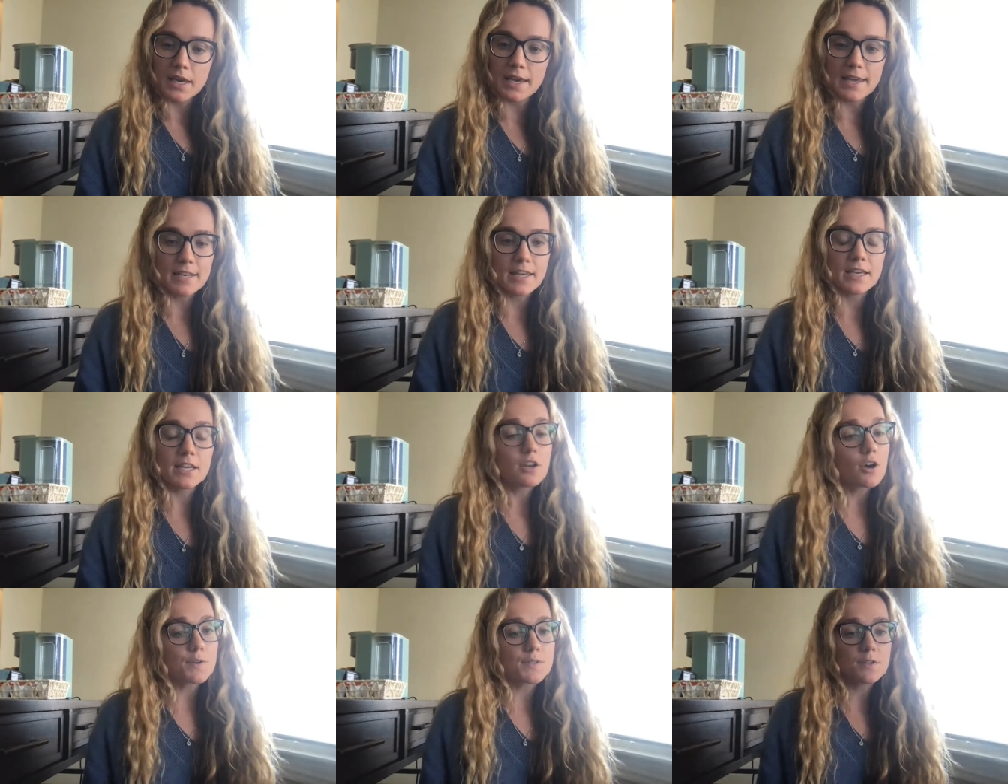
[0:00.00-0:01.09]
And it can
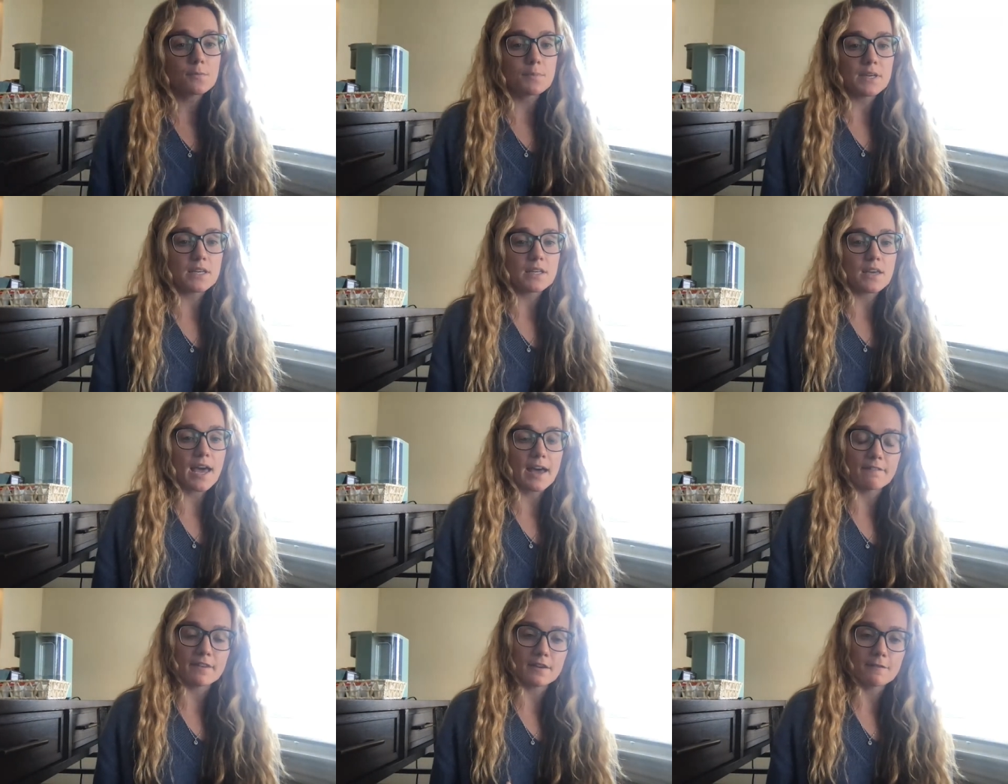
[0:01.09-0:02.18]
also be
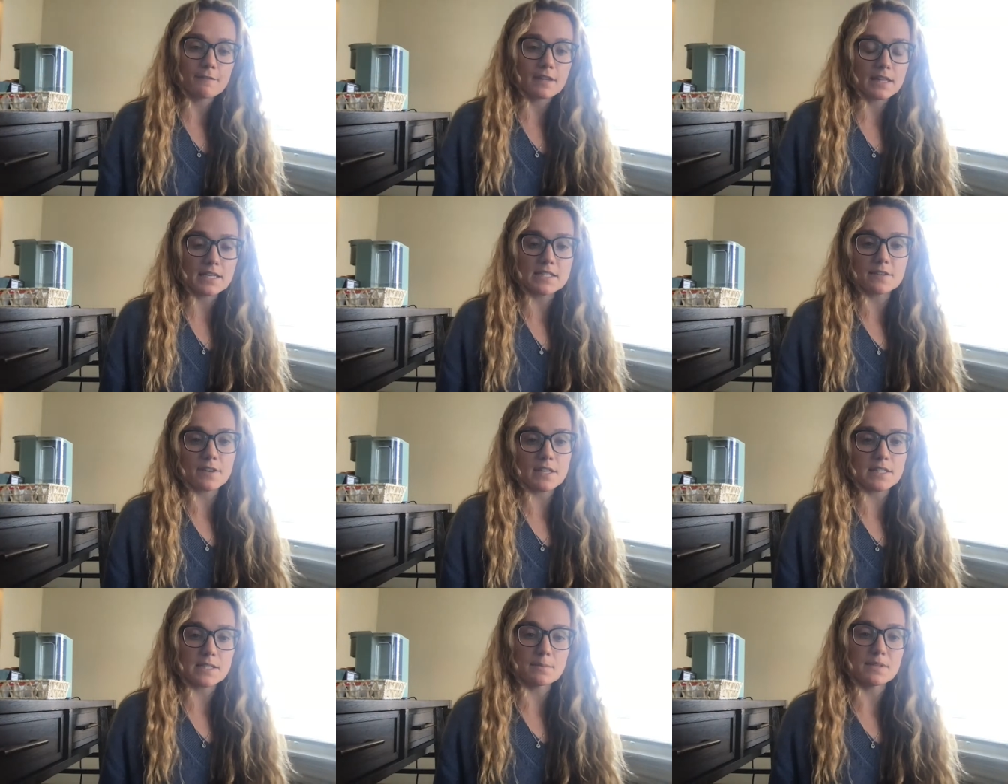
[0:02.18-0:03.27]
having feelings of
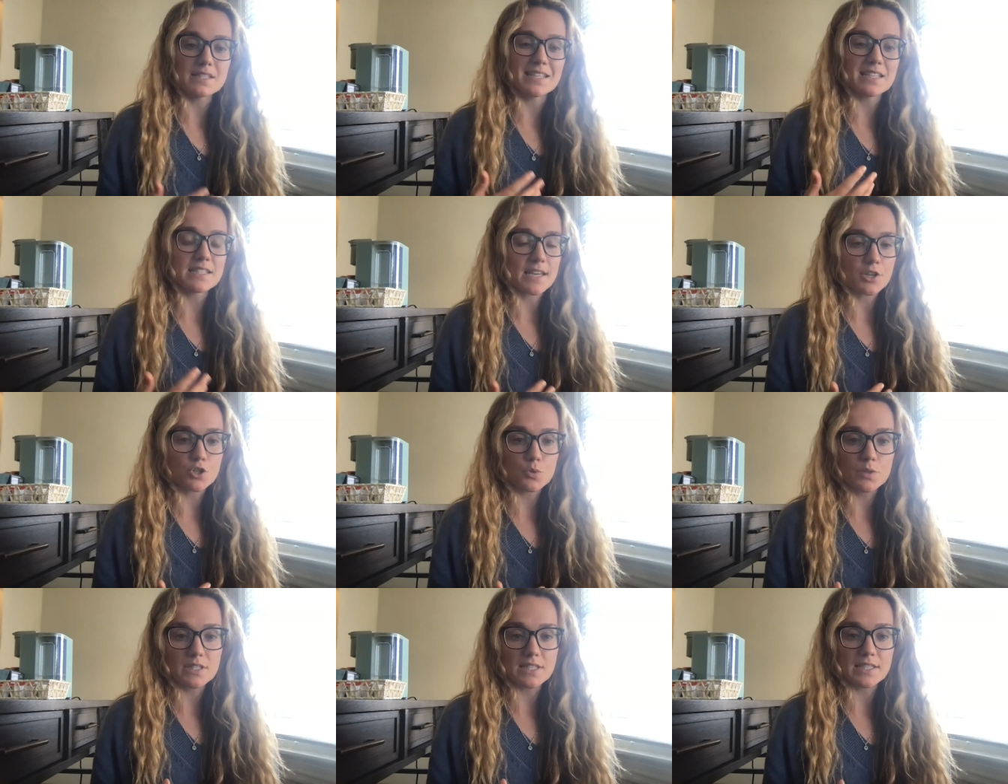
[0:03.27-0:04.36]
intimacy,
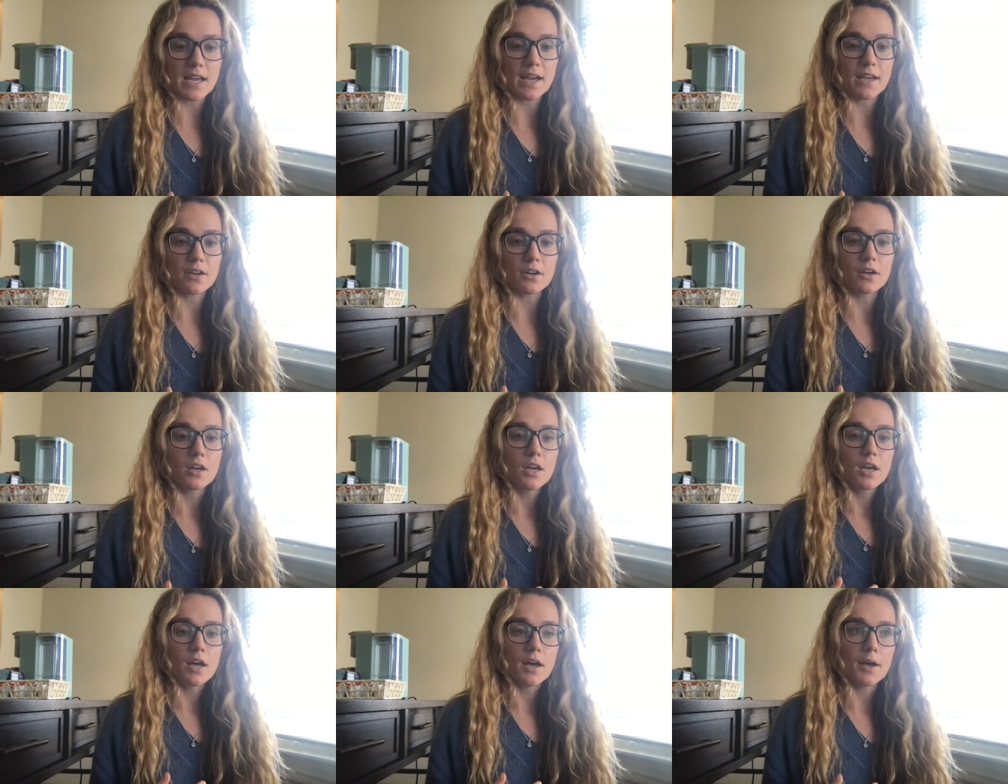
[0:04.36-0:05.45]
sexual desire,
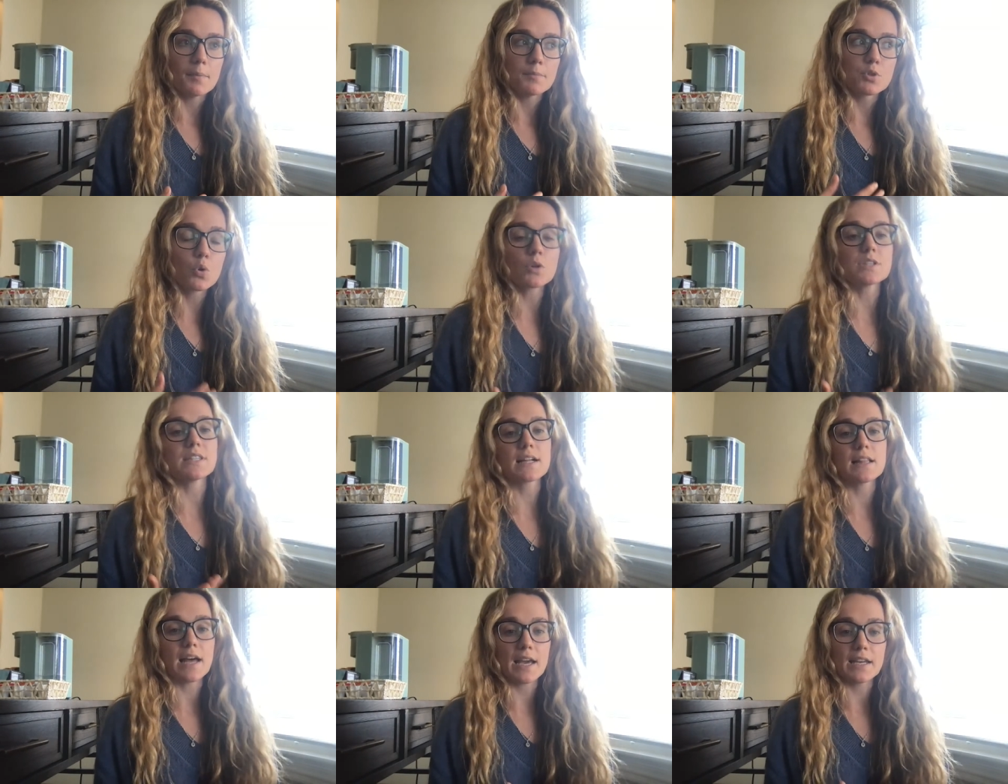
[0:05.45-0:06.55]
towards the
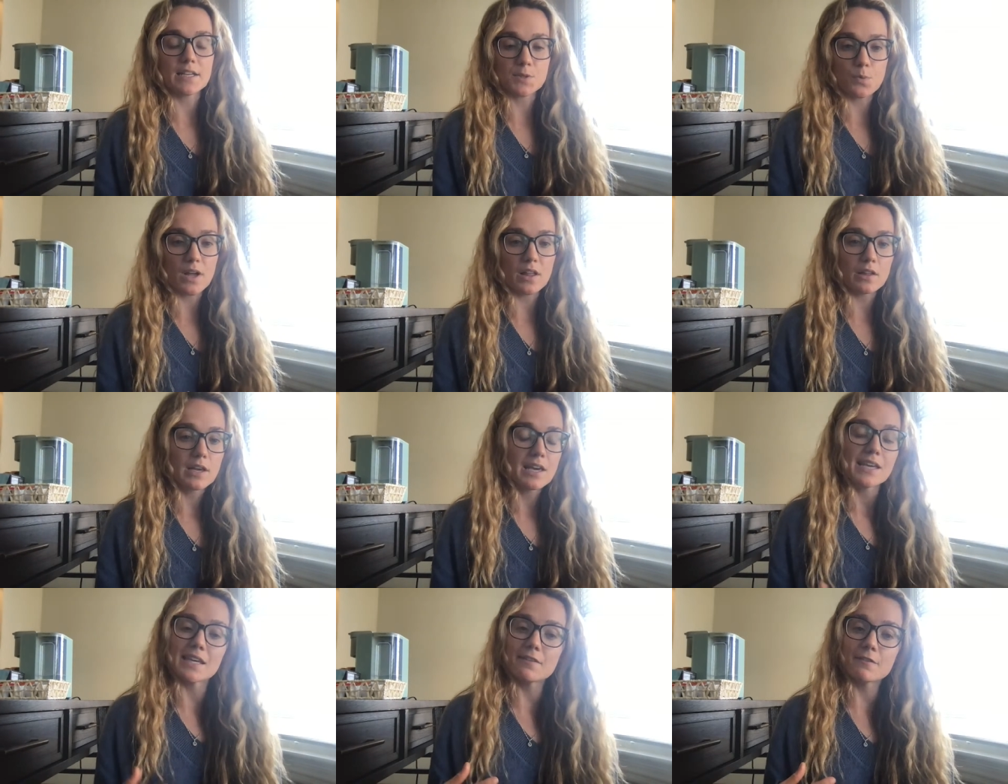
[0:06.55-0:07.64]
client as well,
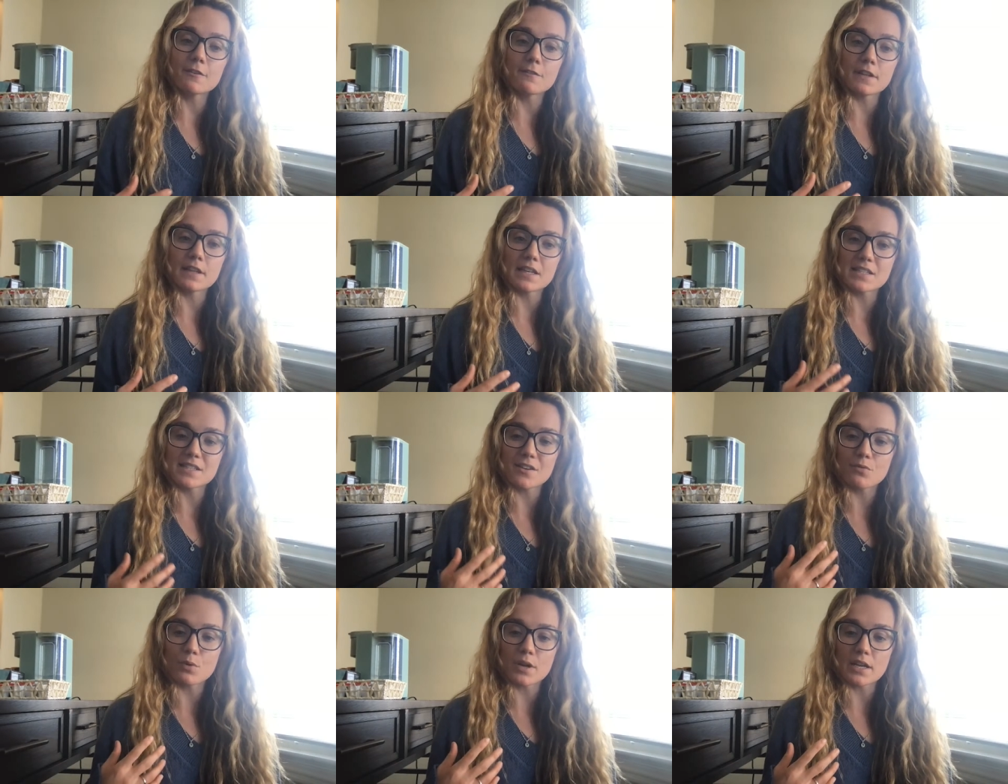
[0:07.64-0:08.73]
even feelings
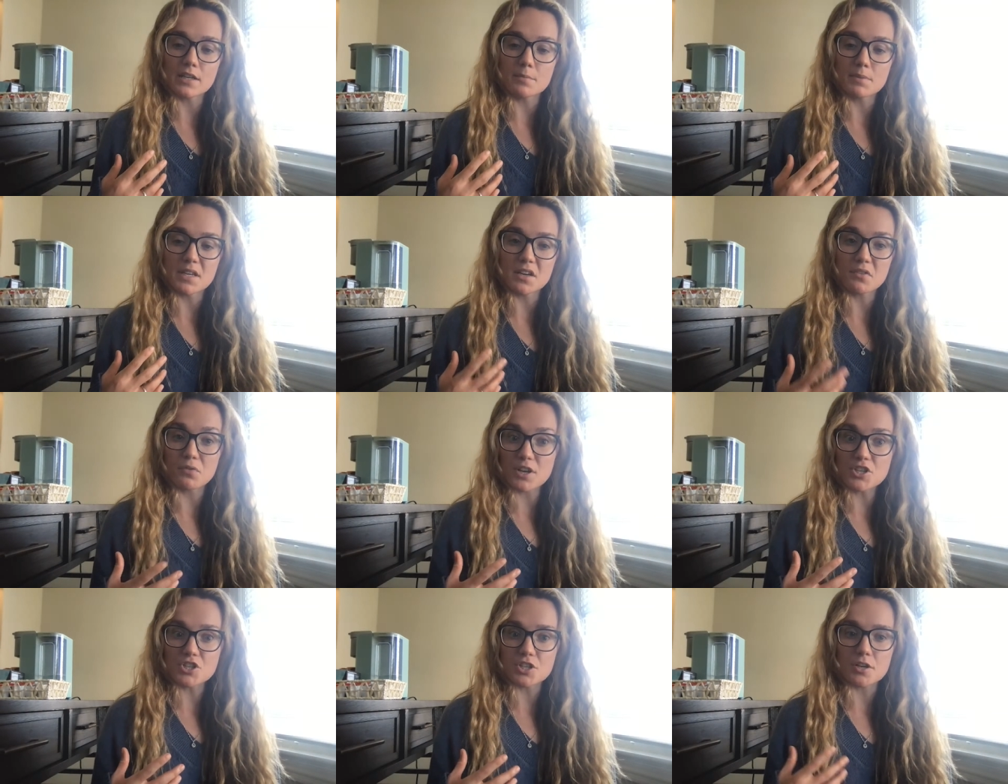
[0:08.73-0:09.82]
of wanting to be a
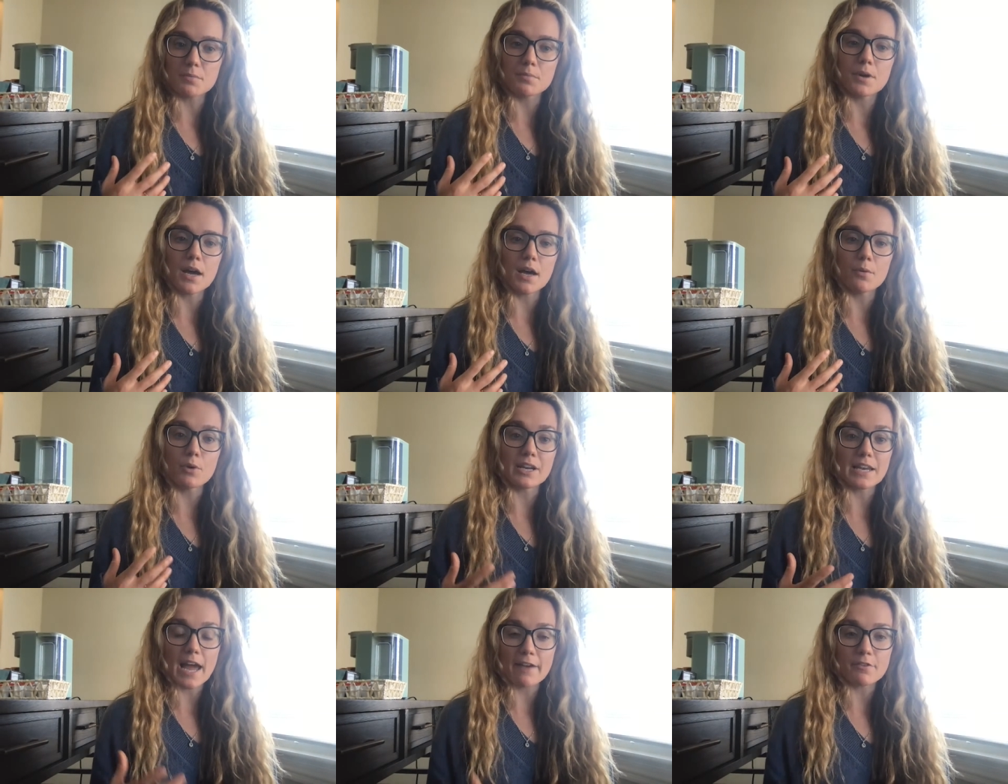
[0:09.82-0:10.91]
friendship,
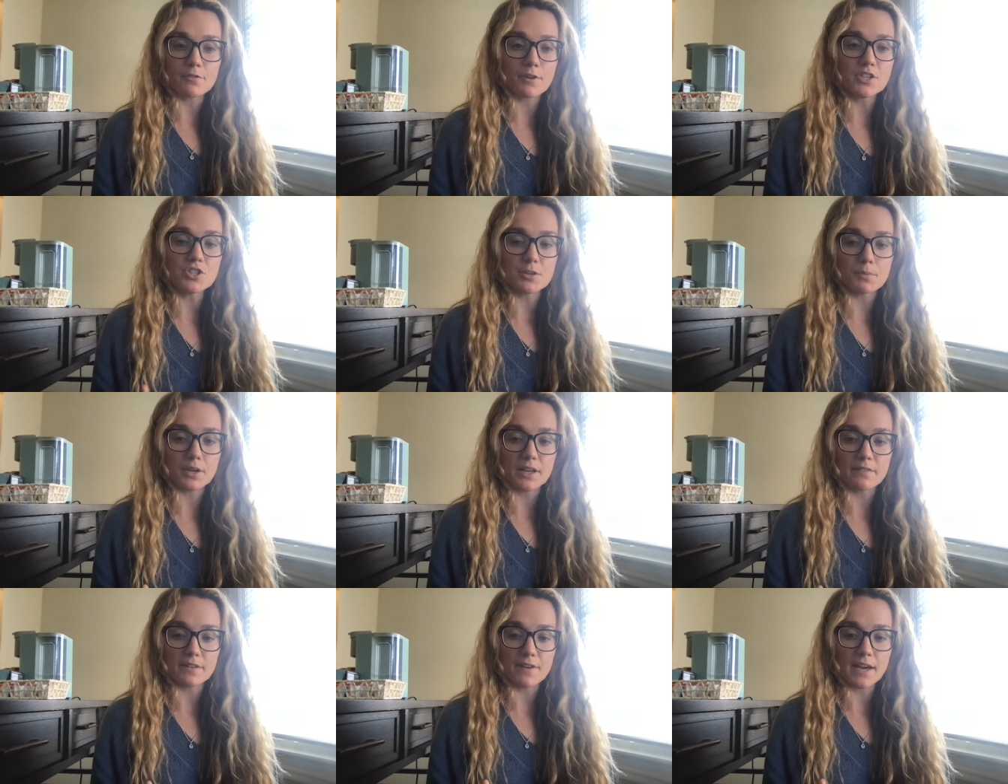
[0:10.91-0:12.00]
wanting to have a friendship or
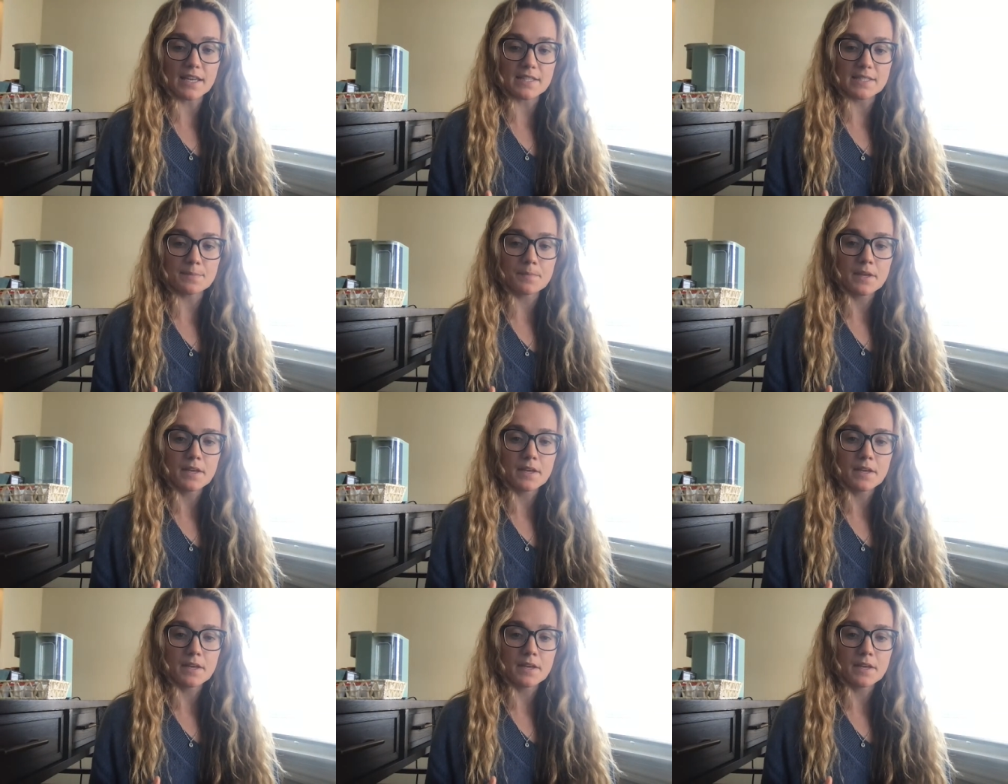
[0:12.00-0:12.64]
give advice.